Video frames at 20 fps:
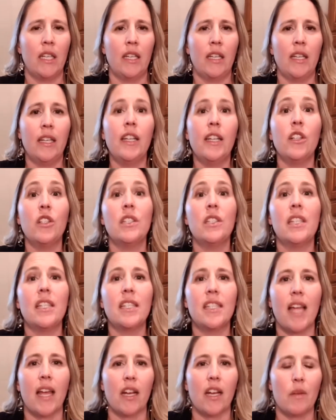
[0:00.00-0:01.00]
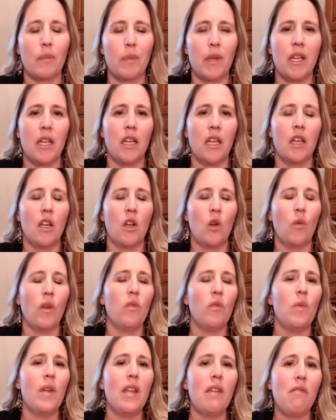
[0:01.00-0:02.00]
Here's the setup.
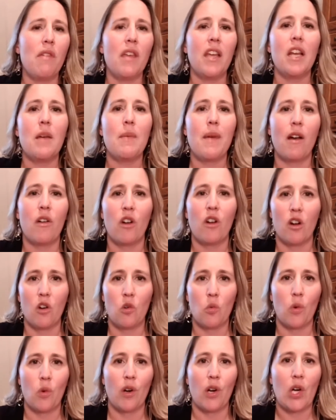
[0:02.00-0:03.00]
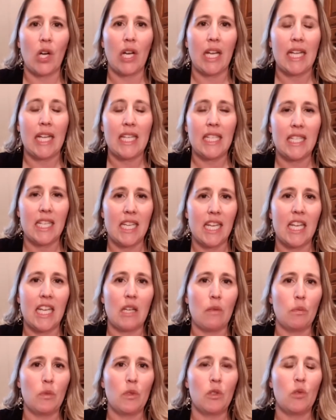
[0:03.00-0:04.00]
When we think about our work in
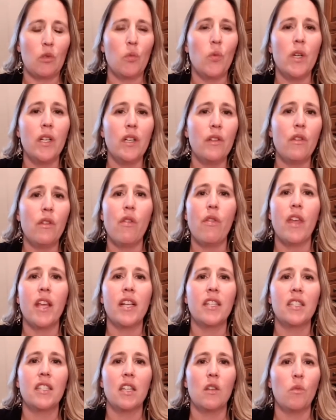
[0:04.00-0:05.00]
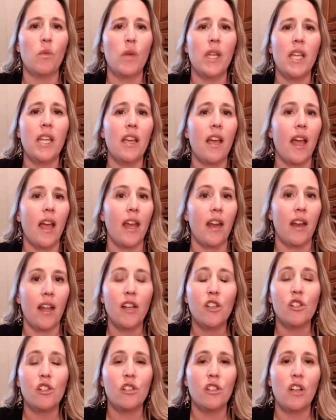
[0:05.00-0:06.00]
teams, one of the things that we at
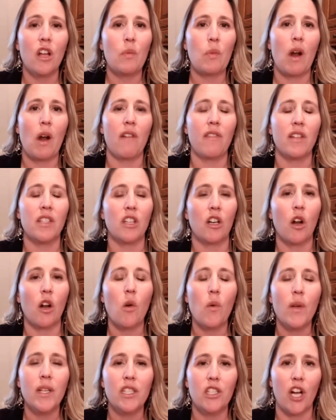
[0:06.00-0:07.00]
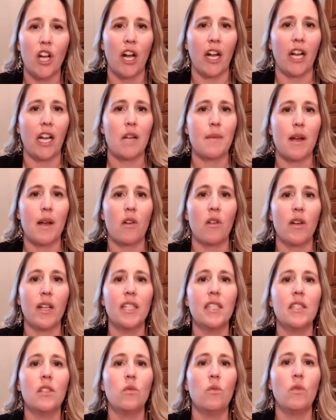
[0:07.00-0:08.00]
Agile and Nonprofits are always talking about
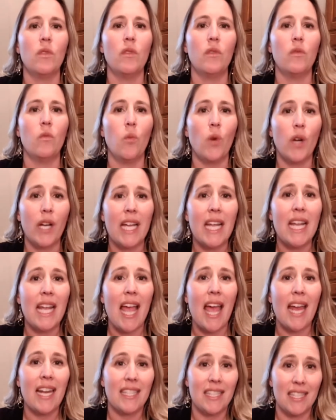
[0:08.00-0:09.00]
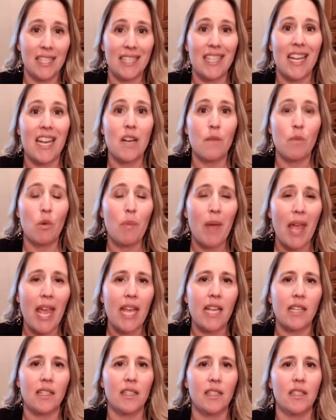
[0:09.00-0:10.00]
is working at a sustainable
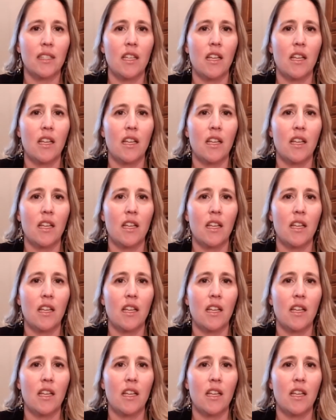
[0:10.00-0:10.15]
pace,